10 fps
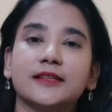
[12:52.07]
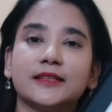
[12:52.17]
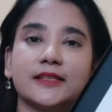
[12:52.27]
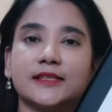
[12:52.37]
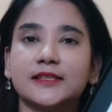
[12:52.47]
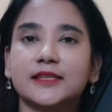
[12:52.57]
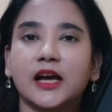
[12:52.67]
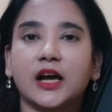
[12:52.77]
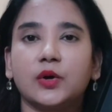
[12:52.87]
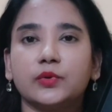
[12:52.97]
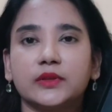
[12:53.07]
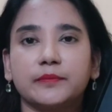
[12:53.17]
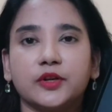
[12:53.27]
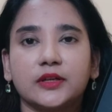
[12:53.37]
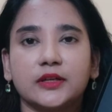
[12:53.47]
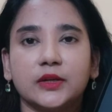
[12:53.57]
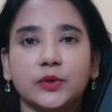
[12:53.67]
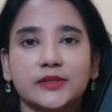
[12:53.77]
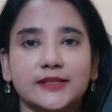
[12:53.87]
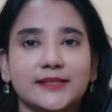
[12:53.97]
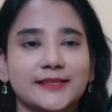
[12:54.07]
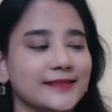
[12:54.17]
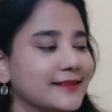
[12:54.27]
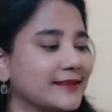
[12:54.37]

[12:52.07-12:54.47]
This is how the bottle looks.